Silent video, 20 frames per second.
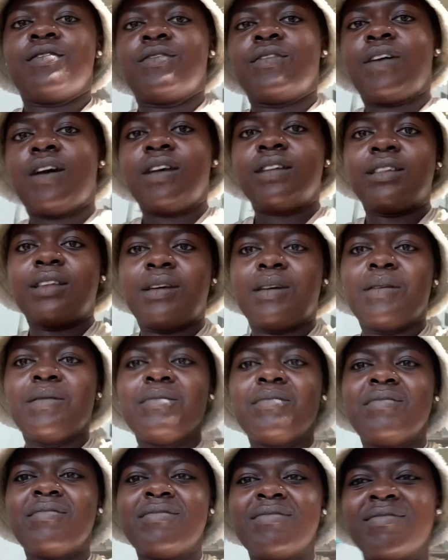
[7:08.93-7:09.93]
Got
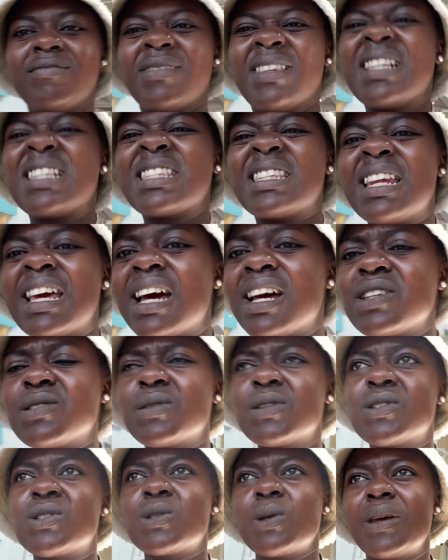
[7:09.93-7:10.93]
them. The sneakers
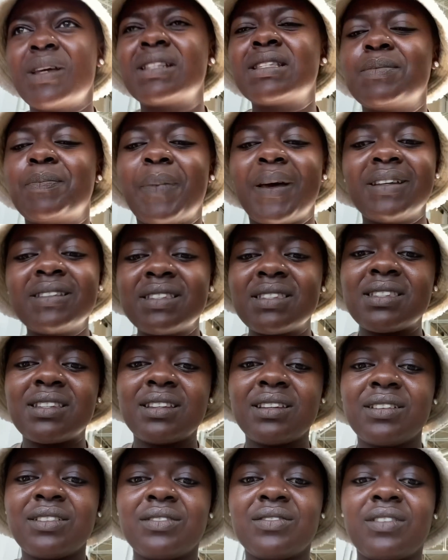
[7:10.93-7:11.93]
were so
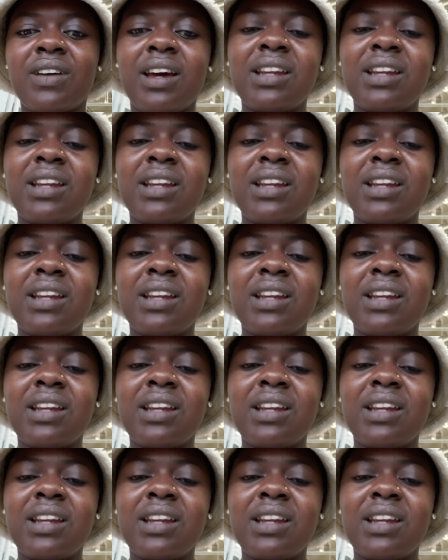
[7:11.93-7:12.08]
expensive.